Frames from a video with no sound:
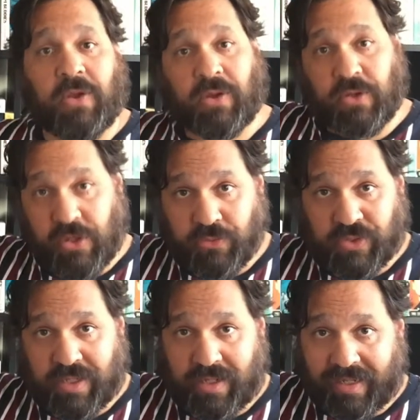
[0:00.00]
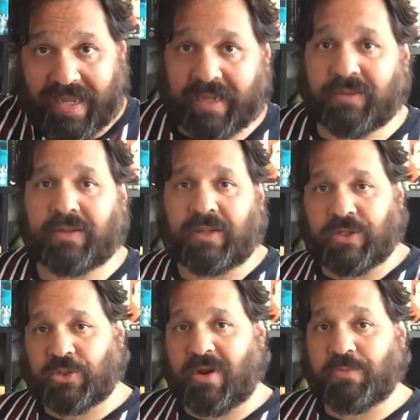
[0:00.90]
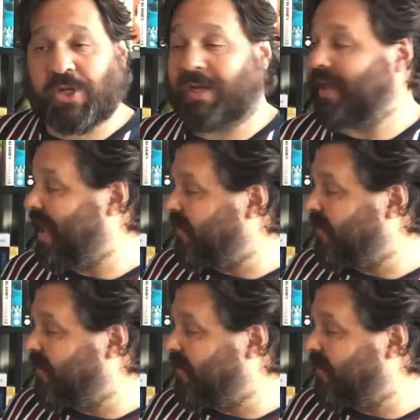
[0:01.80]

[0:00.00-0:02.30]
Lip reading: you can use the link in the description